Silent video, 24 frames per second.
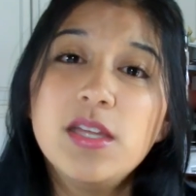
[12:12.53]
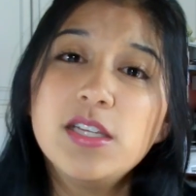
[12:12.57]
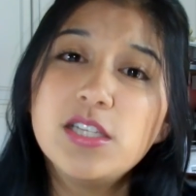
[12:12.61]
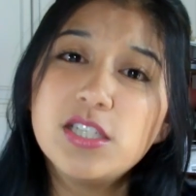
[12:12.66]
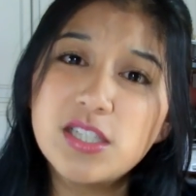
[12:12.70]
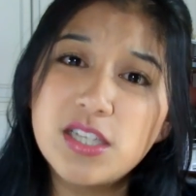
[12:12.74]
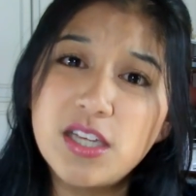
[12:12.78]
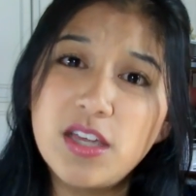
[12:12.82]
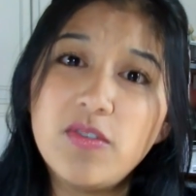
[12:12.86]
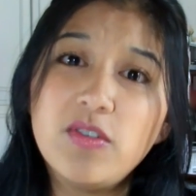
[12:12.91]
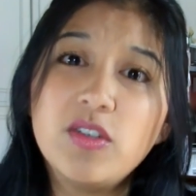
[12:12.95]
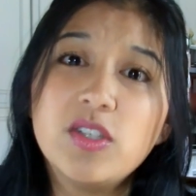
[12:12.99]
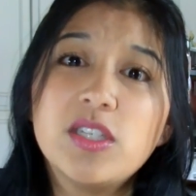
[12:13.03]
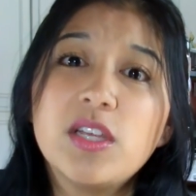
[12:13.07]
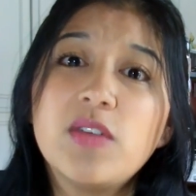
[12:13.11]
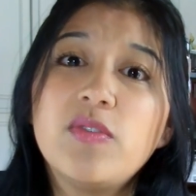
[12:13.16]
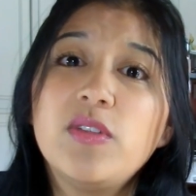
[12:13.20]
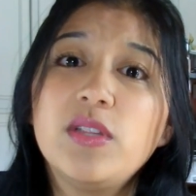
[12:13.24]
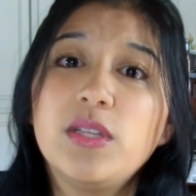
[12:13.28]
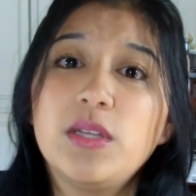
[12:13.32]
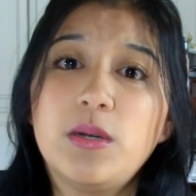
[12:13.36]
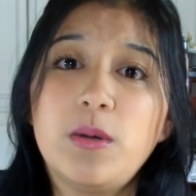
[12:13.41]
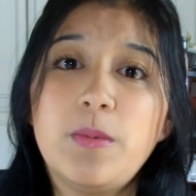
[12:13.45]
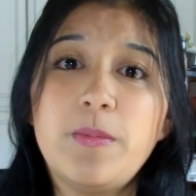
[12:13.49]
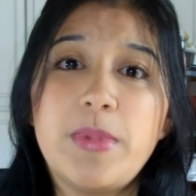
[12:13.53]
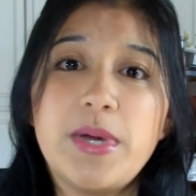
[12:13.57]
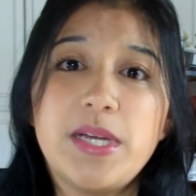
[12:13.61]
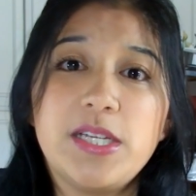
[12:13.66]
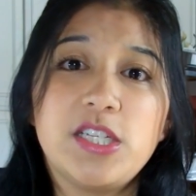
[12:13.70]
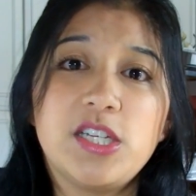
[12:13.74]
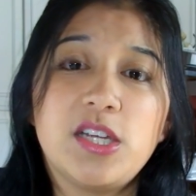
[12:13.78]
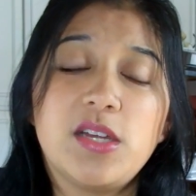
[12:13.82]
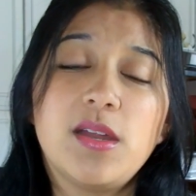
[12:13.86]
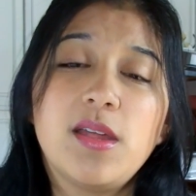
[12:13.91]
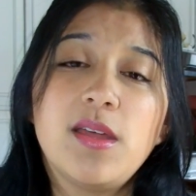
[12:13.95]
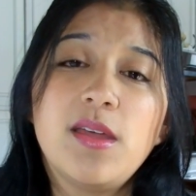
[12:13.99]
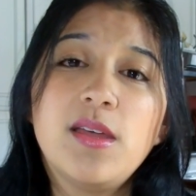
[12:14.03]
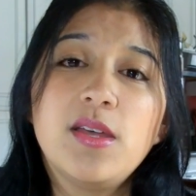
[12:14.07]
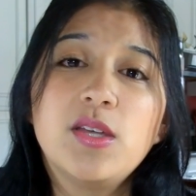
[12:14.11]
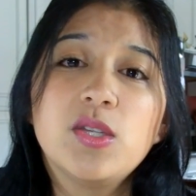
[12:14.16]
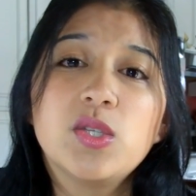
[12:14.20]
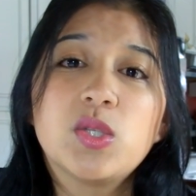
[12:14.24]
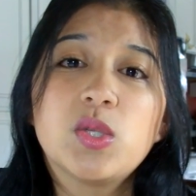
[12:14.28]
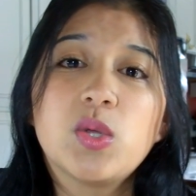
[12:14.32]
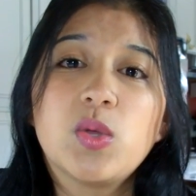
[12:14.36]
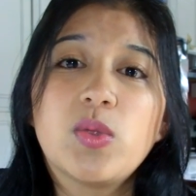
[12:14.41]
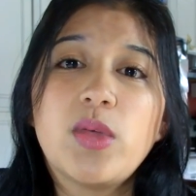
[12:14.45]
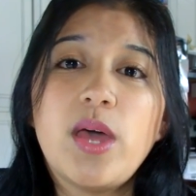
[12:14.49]
just give yourself a little budget
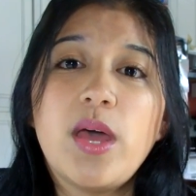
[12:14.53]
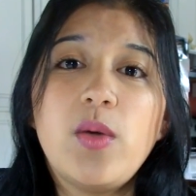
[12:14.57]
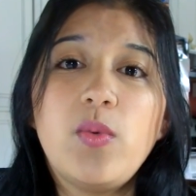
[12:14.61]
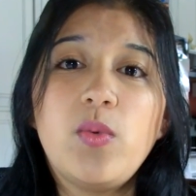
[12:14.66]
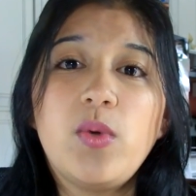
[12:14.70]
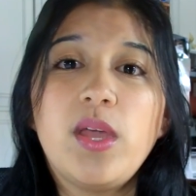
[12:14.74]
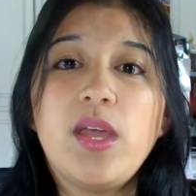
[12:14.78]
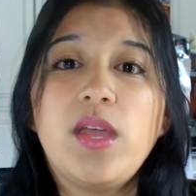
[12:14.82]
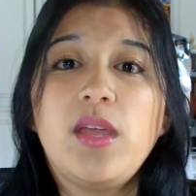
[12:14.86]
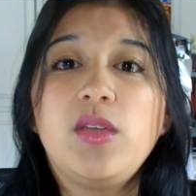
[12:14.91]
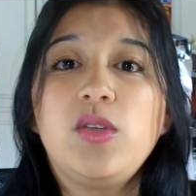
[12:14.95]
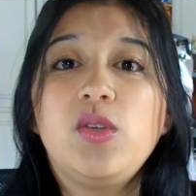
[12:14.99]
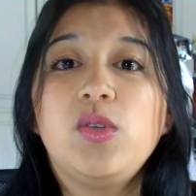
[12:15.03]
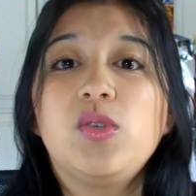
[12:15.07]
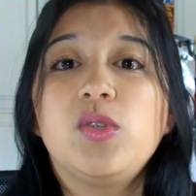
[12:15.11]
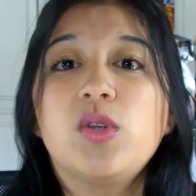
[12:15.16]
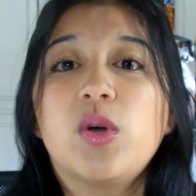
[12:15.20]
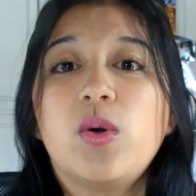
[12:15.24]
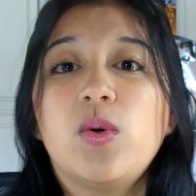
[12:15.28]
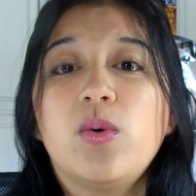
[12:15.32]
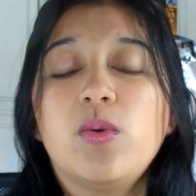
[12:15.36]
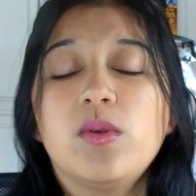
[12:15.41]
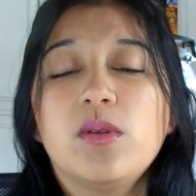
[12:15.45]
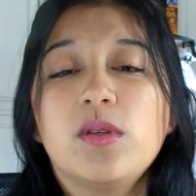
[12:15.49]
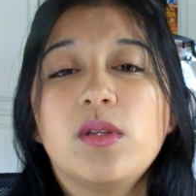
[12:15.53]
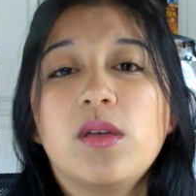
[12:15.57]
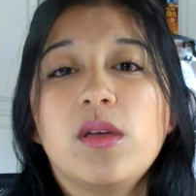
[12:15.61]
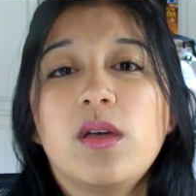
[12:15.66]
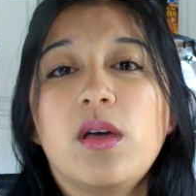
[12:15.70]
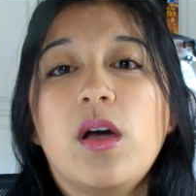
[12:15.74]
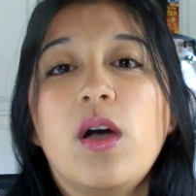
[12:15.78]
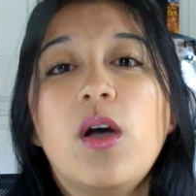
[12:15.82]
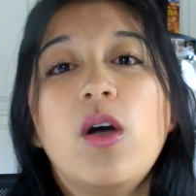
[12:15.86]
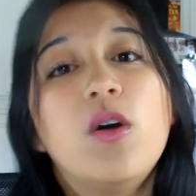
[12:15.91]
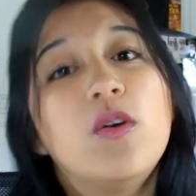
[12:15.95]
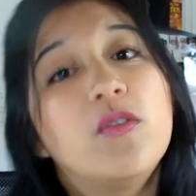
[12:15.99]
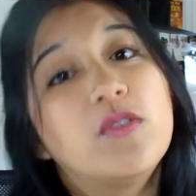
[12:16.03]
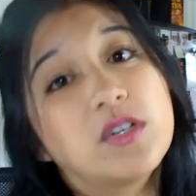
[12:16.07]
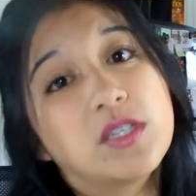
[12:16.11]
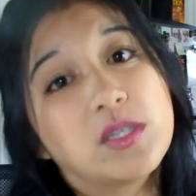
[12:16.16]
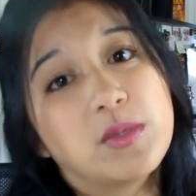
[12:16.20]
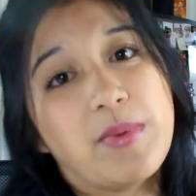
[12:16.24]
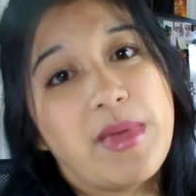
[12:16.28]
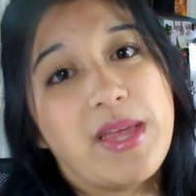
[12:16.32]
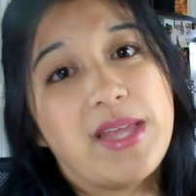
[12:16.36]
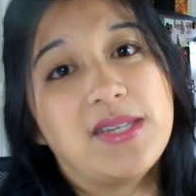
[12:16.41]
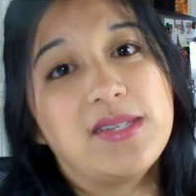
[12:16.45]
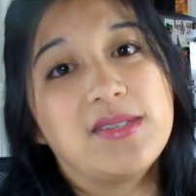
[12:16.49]
so that way you don't
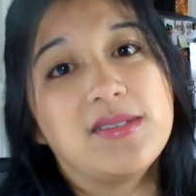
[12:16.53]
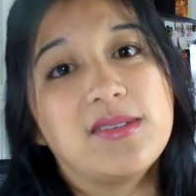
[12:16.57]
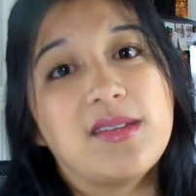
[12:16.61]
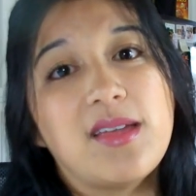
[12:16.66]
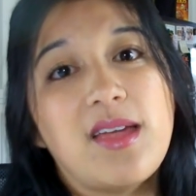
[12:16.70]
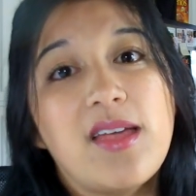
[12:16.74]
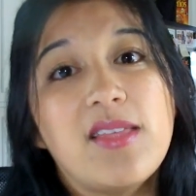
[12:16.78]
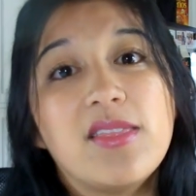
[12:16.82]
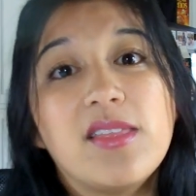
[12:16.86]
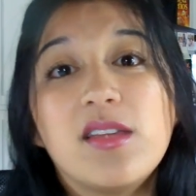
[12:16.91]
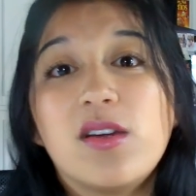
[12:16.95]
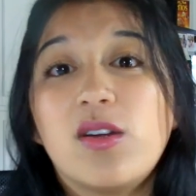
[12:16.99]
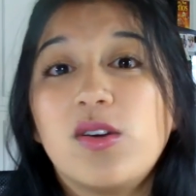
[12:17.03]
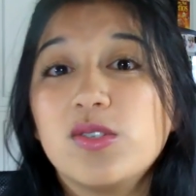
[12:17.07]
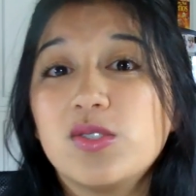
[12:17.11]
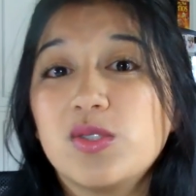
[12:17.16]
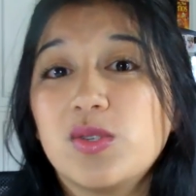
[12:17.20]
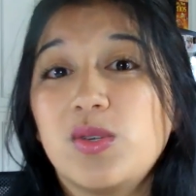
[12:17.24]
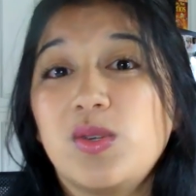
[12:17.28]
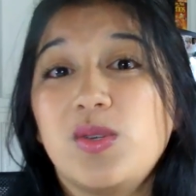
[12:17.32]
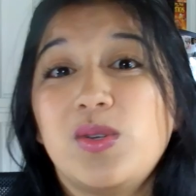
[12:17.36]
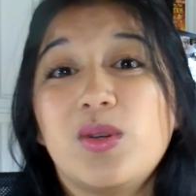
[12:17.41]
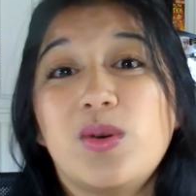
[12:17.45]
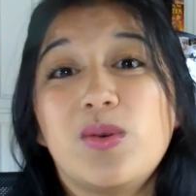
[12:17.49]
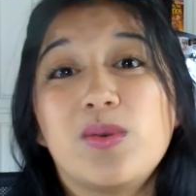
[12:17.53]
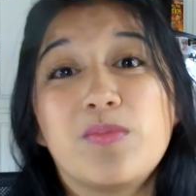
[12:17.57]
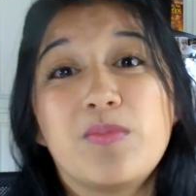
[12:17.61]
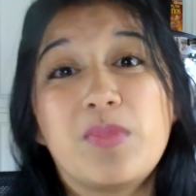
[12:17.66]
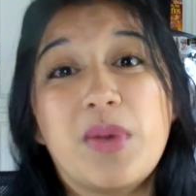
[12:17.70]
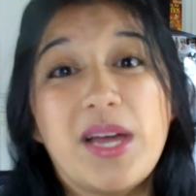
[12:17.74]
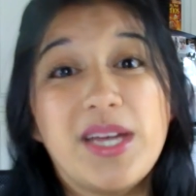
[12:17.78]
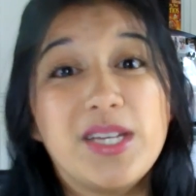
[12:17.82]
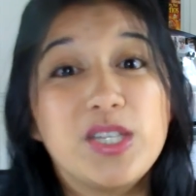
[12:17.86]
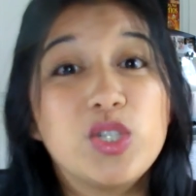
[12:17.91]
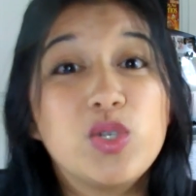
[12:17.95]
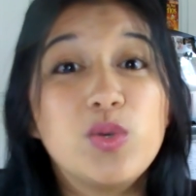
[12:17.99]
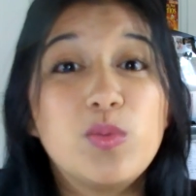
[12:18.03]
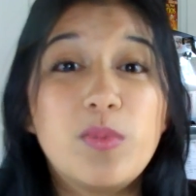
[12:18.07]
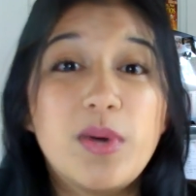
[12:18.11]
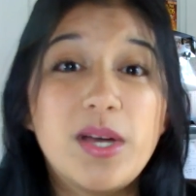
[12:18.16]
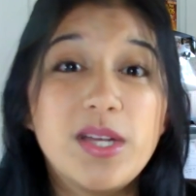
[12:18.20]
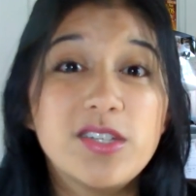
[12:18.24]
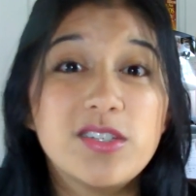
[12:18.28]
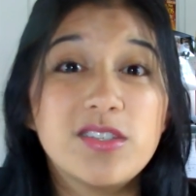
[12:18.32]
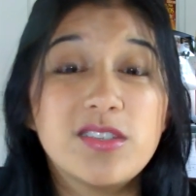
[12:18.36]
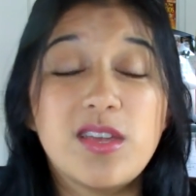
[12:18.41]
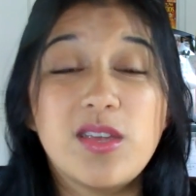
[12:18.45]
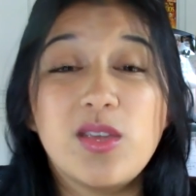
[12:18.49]
overspend and then also you don't buy too
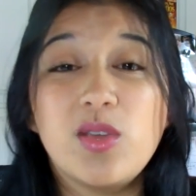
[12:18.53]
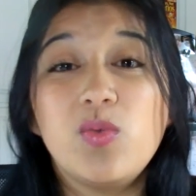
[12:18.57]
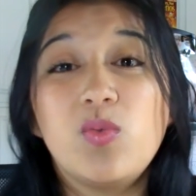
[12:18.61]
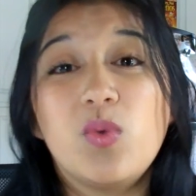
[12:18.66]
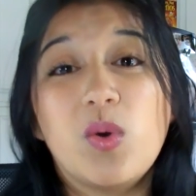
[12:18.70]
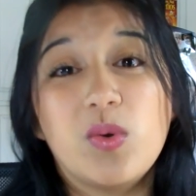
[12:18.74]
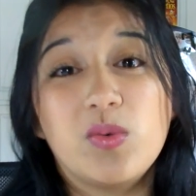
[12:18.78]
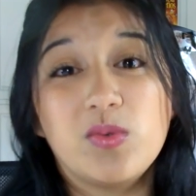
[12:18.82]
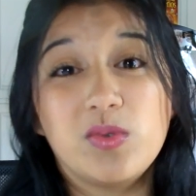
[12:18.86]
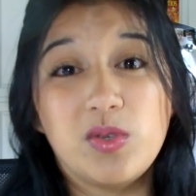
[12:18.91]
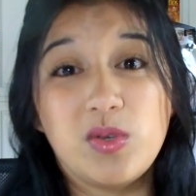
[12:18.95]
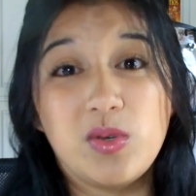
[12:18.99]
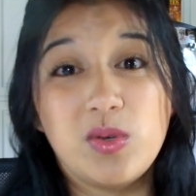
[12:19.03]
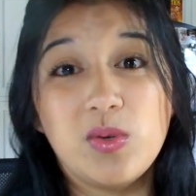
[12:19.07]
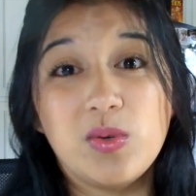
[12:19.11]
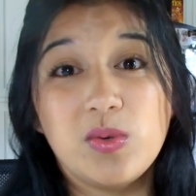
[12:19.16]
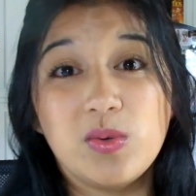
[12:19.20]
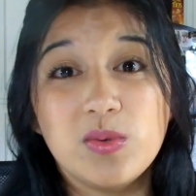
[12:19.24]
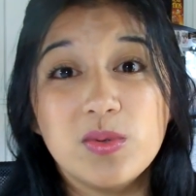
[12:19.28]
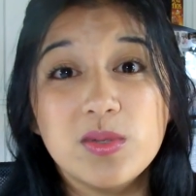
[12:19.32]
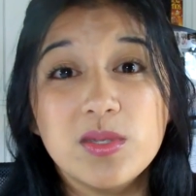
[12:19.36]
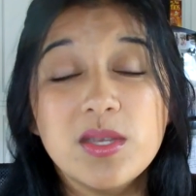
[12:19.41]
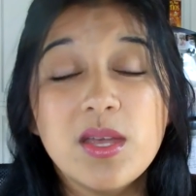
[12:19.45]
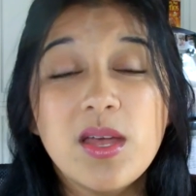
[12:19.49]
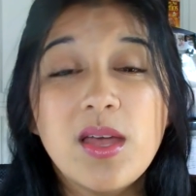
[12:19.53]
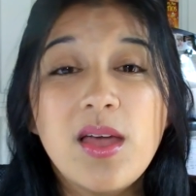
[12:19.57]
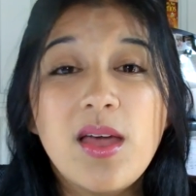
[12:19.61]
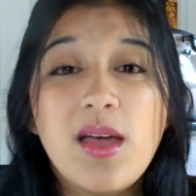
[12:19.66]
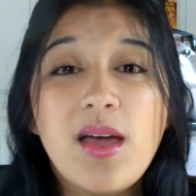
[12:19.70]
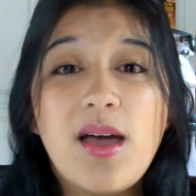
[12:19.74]
much that you won't use.